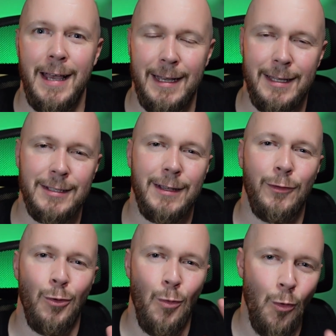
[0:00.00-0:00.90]
It does give
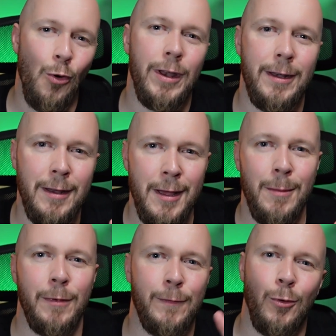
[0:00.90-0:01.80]
you a warning
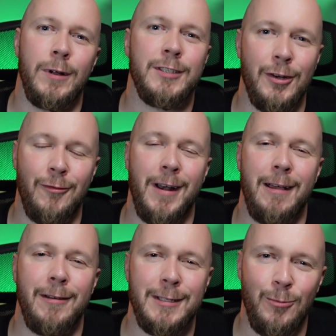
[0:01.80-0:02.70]
before it's going to run
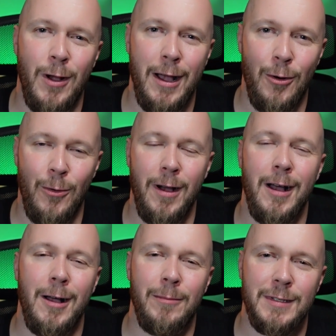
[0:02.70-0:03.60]
out as well,
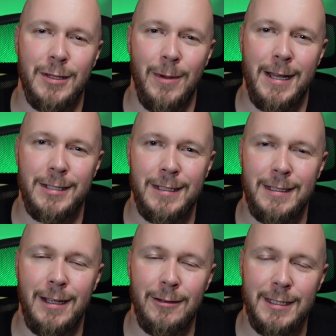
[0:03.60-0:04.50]
so it
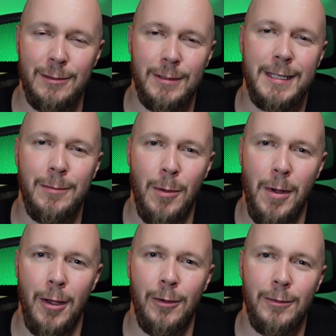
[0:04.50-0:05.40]
actually goes into a dimmer
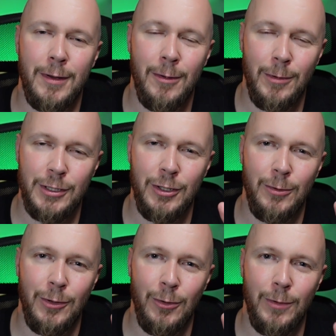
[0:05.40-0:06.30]
mode, which
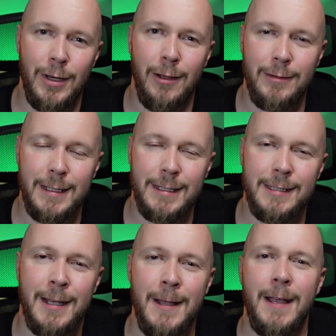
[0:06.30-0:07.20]
you would
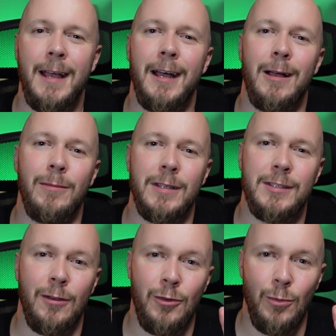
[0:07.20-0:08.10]
notice,
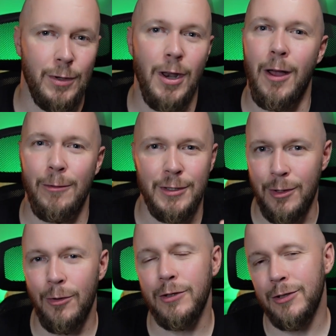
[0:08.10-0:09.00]
so you would know, so
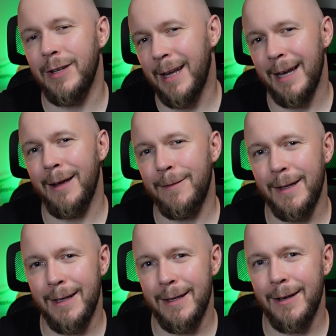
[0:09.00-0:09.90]
you're not just going to get left
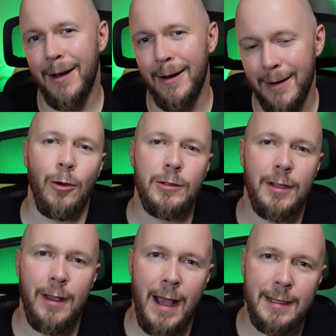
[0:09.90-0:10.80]
in the dark. It
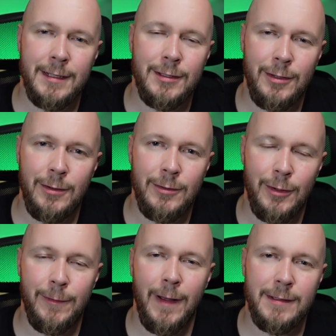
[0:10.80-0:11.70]
also has a
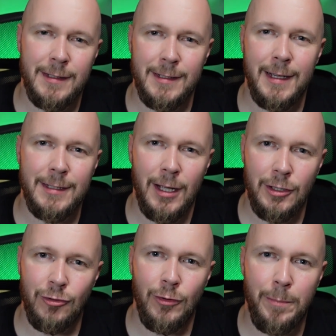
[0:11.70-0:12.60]

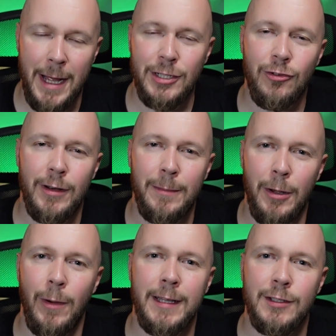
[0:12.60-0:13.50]
2600 battery
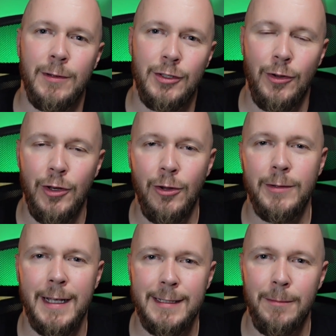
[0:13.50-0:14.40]
built into it, so you can
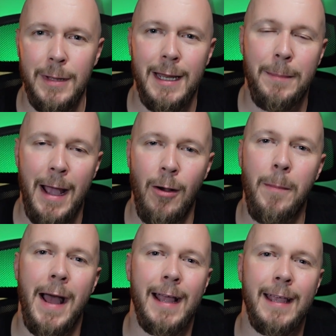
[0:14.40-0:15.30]
use it as a mini power
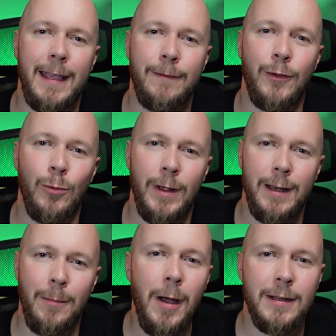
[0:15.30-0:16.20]
pack. If you were
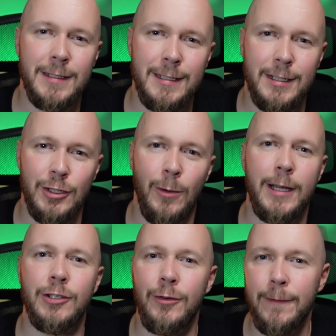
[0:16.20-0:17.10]
in an emergency
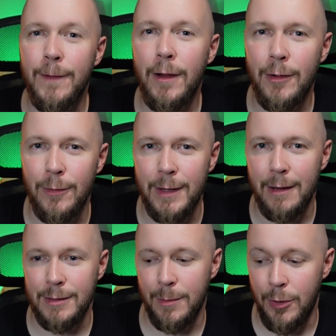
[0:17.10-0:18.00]
situation, your phone had gone dead
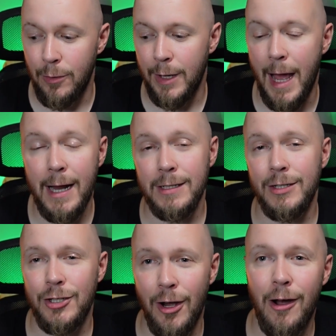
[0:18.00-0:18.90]
or something, you can
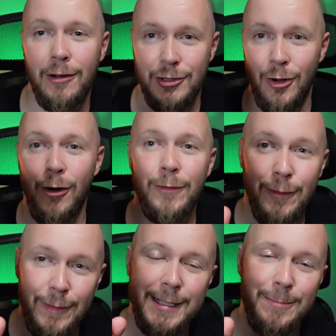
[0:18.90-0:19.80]
actually charge off
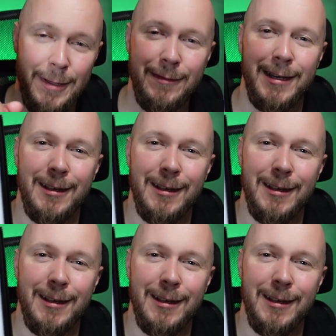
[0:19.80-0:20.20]
of this Bivvy